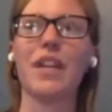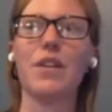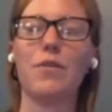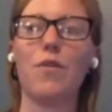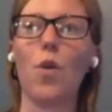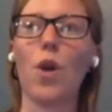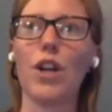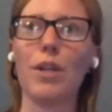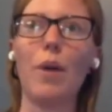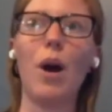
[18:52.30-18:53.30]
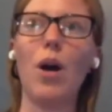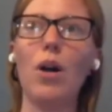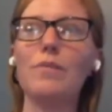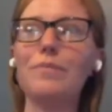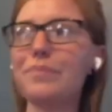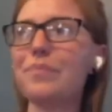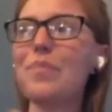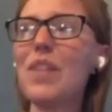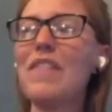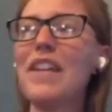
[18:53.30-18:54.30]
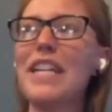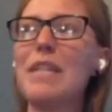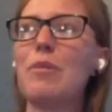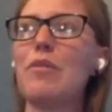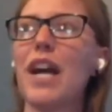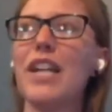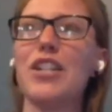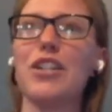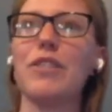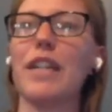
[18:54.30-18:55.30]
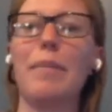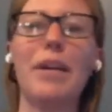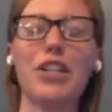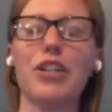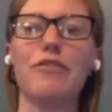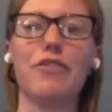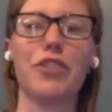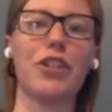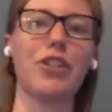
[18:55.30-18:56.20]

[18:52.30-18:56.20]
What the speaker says: for Nepal, they need to provide you like a picture for their